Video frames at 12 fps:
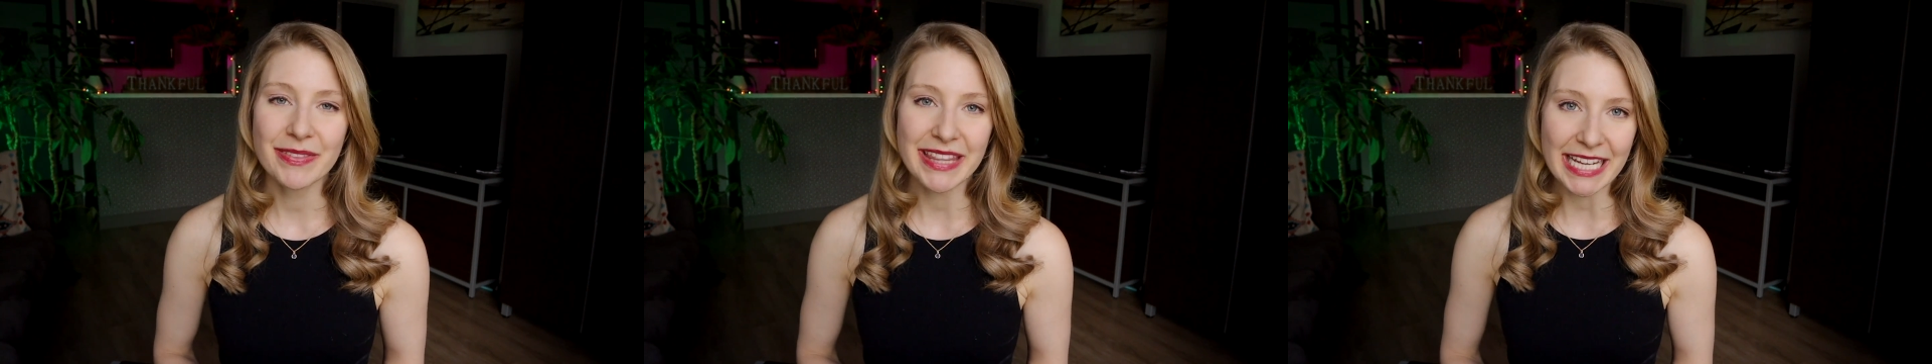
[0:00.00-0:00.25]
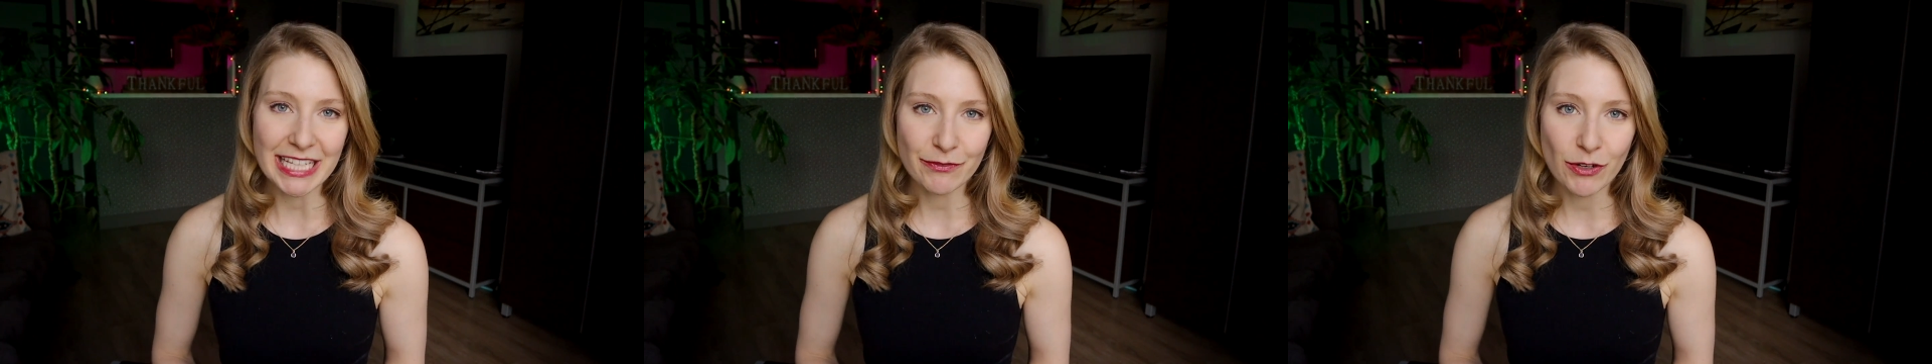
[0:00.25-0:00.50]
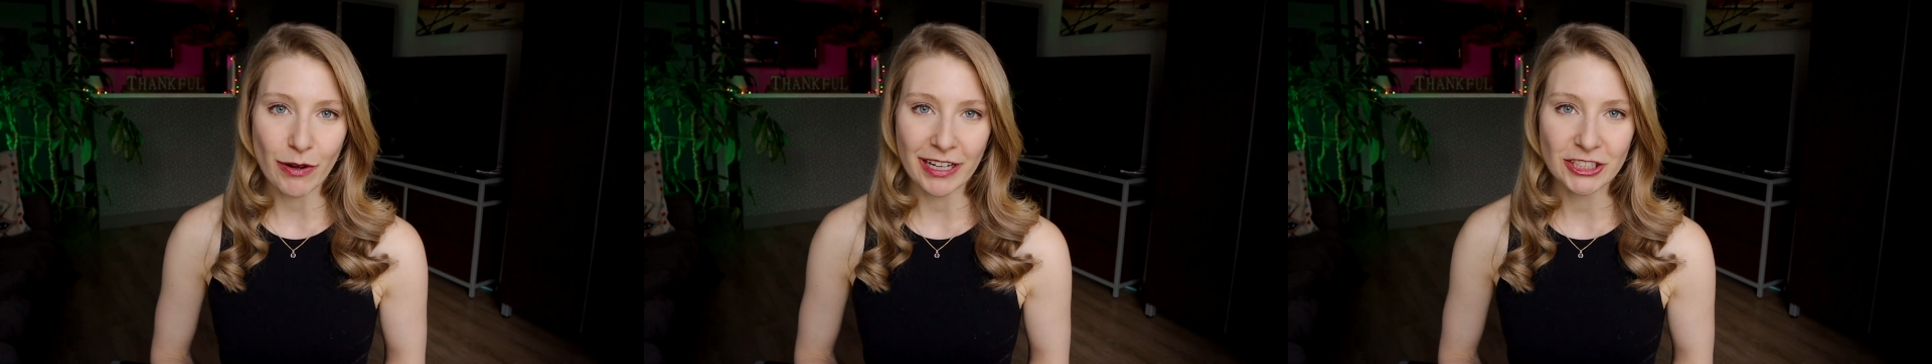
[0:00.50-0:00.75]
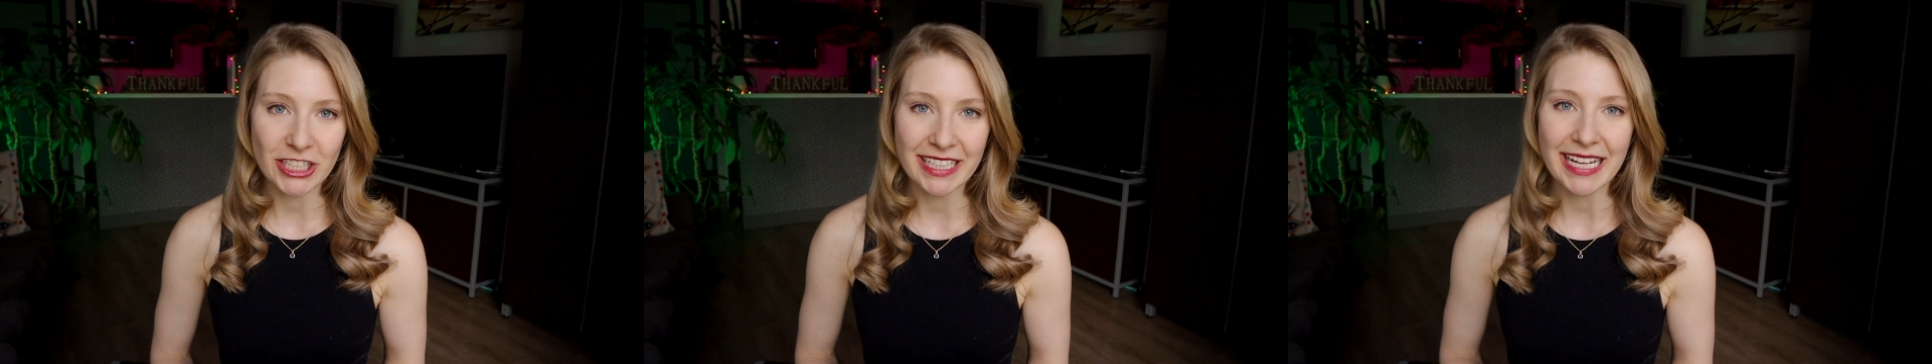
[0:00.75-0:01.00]
Thank you for
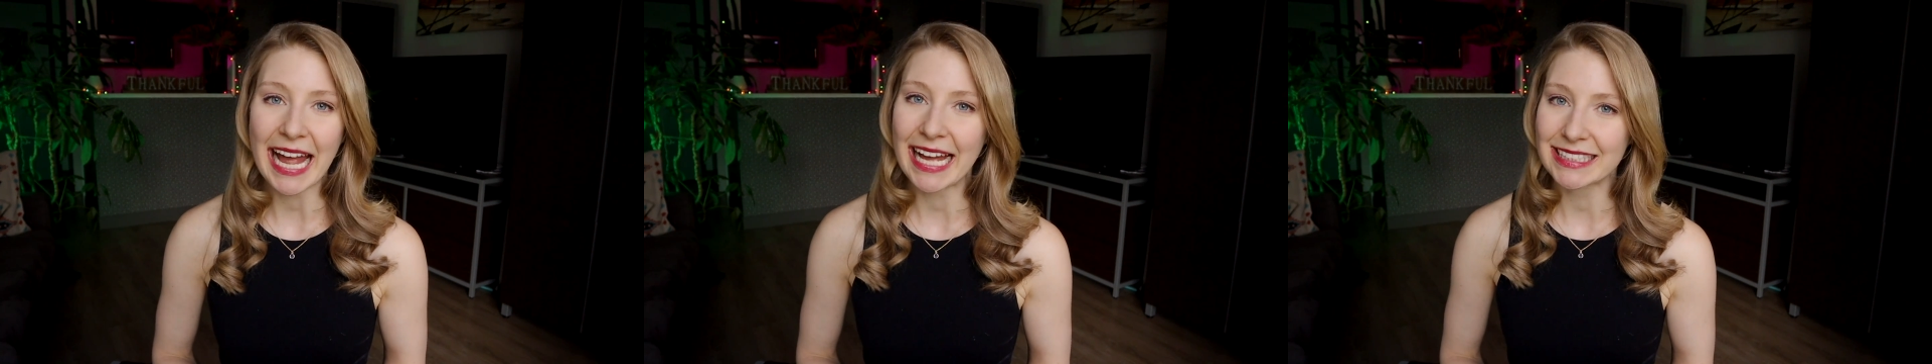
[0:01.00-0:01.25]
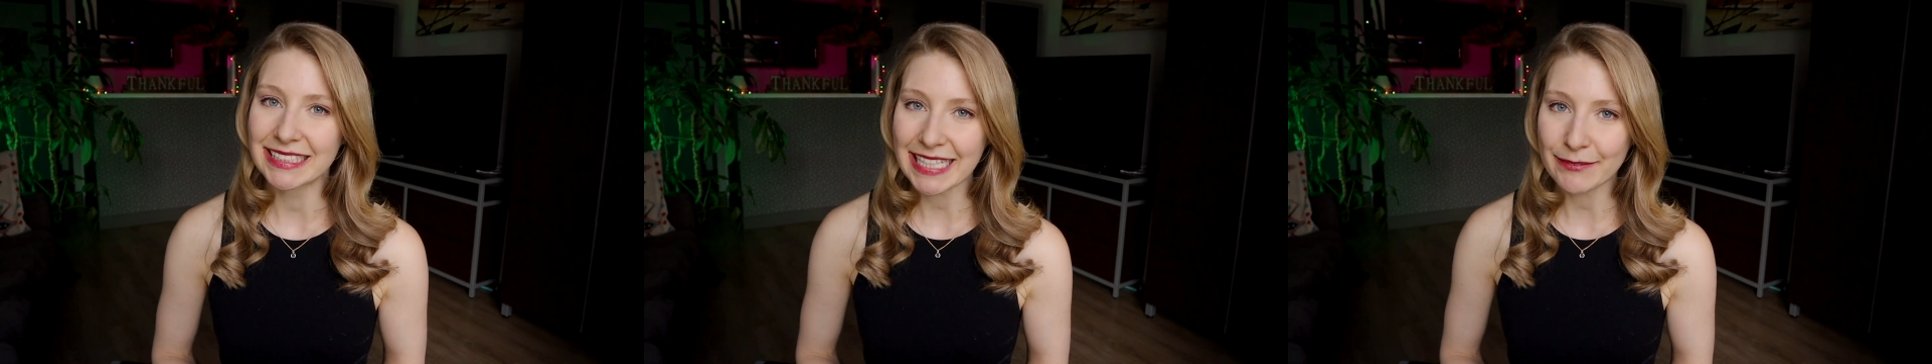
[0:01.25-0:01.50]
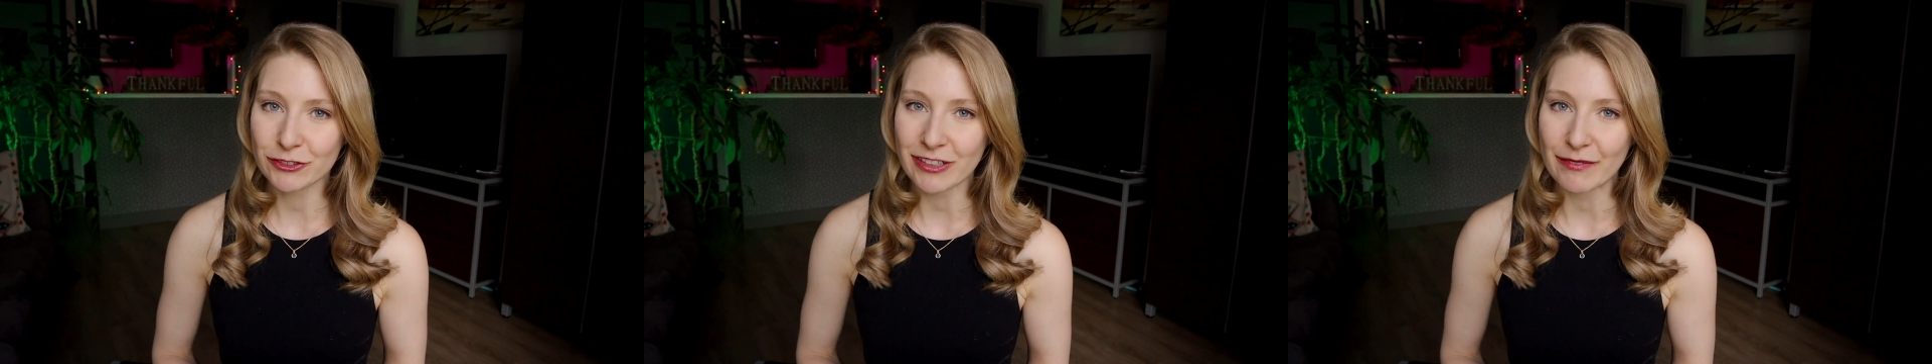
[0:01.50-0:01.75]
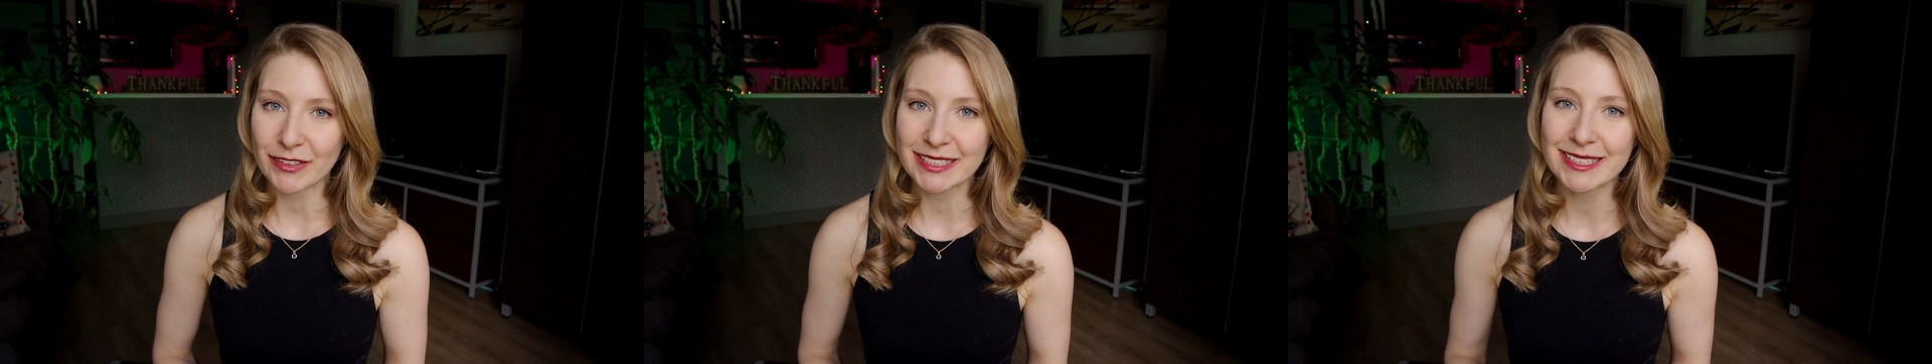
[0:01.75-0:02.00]
watching, and safe
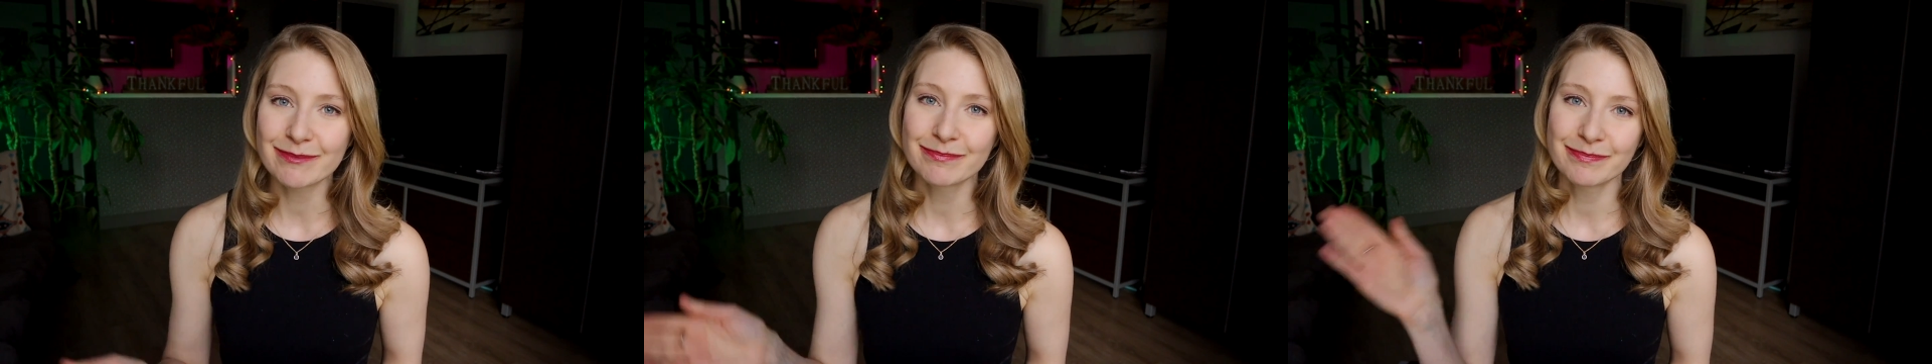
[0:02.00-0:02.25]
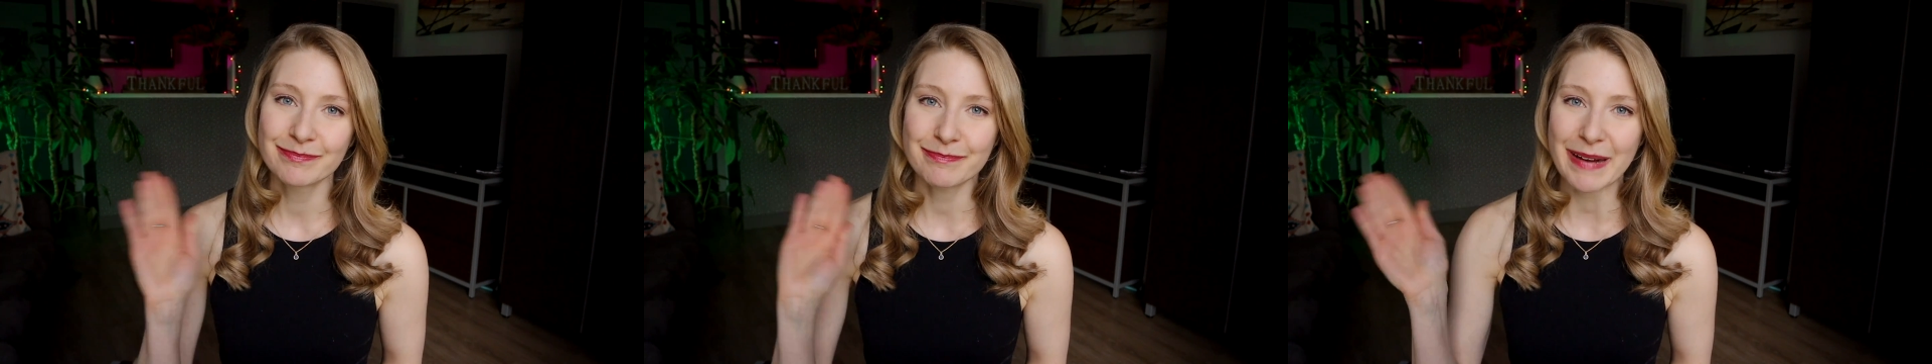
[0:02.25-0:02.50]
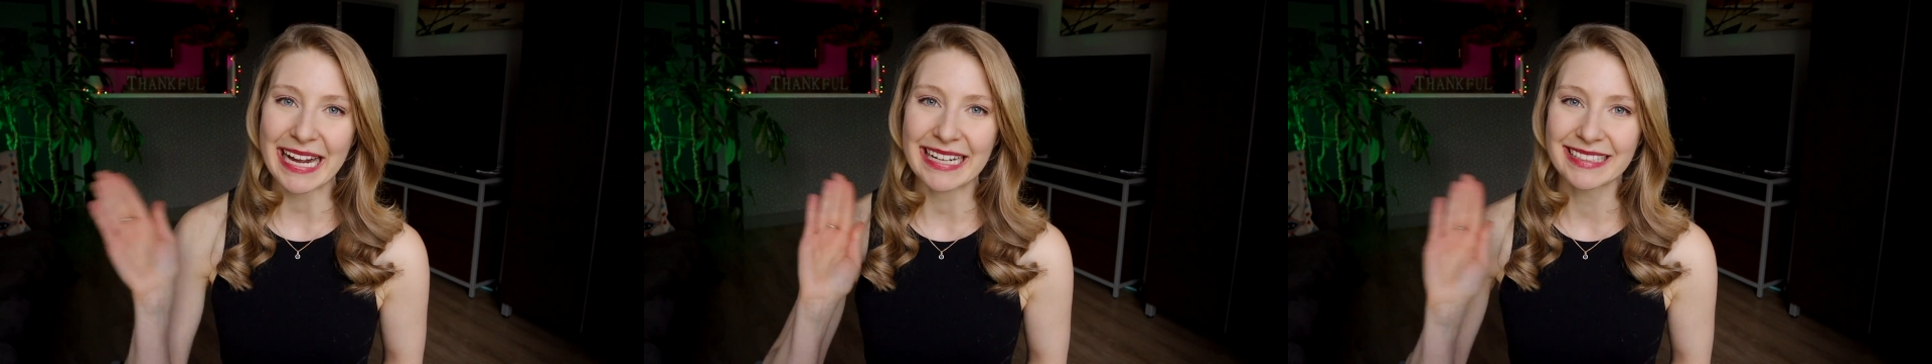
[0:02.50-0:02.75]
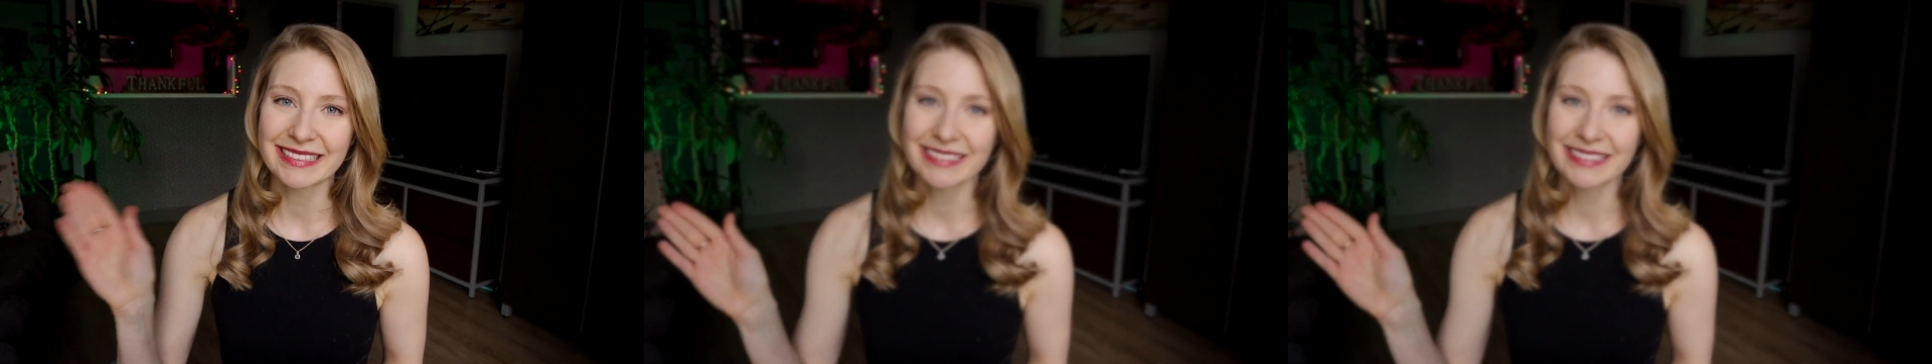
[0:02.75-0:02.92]
travels. Bye.